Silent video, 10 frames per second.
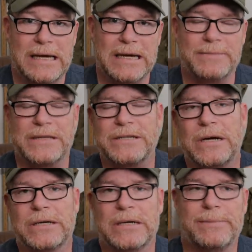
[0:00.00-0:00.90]
And I'm not
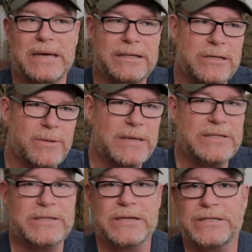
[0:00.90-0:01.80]
talking about the
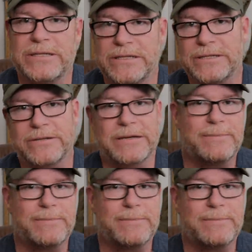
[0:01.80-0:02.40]
UH-60s or the